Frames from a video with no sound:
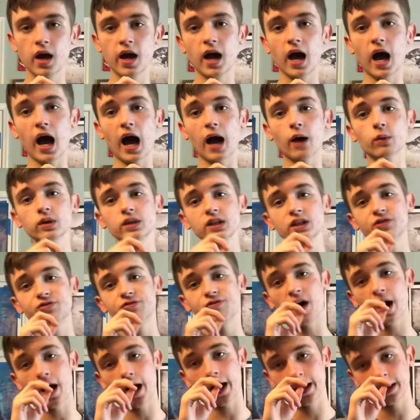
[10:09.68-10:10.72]
I really
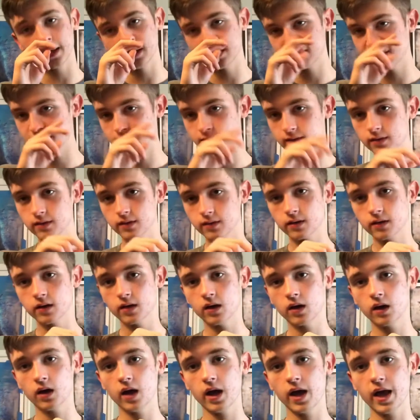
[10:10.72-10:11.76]
find
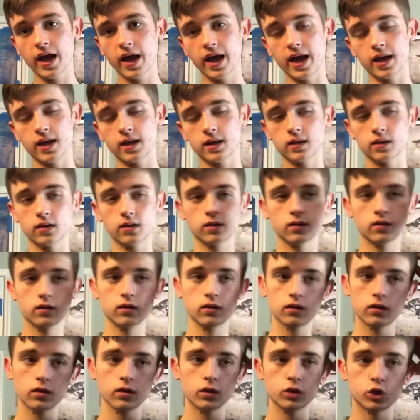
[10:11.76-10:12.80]
a
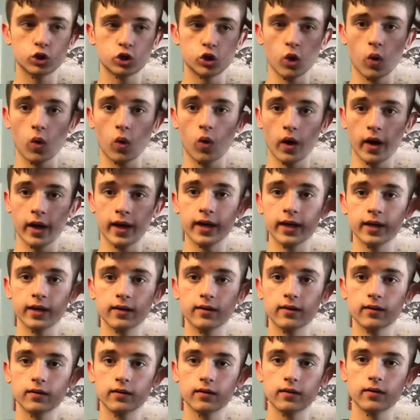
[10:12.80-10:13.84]
joy
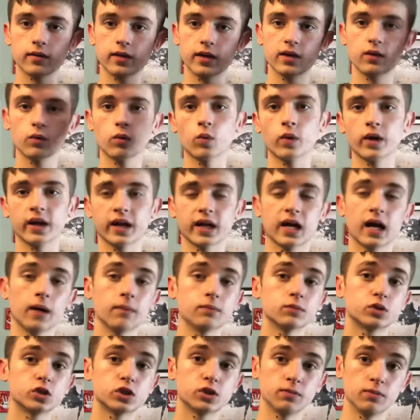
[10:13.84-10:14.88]
when it
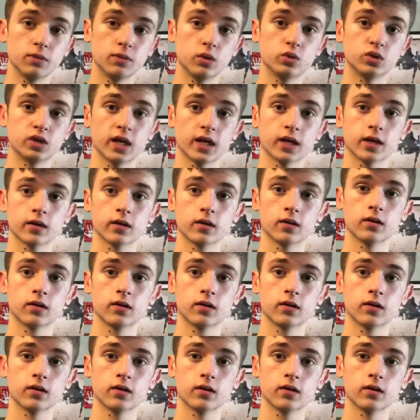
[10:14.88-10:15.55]
comes to music.